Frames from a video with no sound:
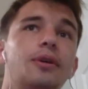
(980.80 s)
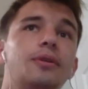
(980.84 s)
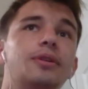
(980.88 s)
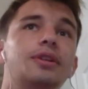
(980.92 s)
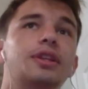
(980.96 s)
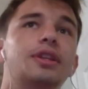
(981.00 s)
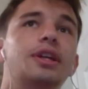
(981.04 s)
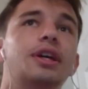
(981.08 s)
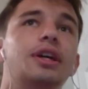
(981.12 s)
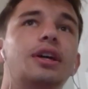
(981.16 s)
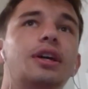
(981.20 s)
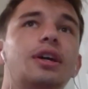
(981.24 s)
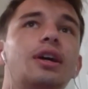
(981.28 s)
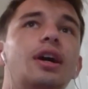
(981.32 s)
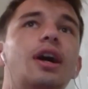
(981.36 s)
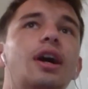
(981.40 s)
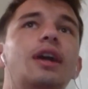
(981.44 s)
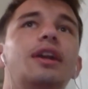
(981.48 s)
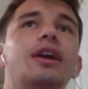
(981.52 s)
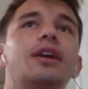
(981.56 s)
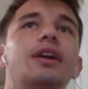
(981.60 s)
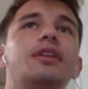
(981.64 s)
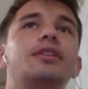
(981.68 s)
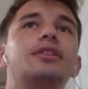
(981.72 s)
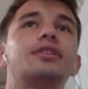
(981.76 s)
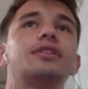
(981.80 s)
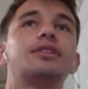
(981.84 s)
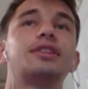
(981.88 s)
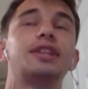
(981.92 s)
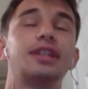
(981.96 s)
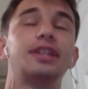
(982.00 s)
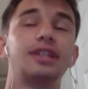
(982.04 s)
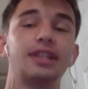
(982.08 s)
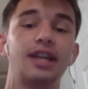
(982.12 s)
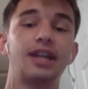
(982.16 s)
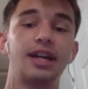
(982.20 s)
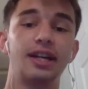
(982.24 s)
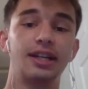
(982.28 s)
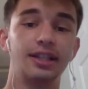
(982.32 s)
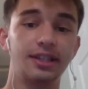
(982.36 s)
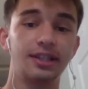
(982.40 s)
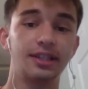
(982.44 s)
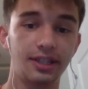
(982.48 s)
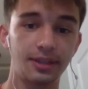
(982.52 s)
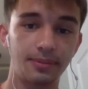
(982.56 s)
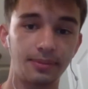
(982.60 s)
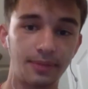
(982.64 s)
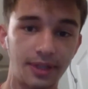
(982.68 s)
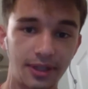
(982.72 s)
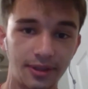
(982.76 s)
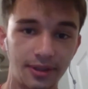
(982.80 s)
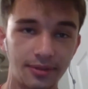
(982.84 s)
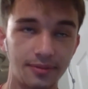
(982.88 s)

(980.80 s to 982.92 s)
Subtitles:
the another thing that I didn't think about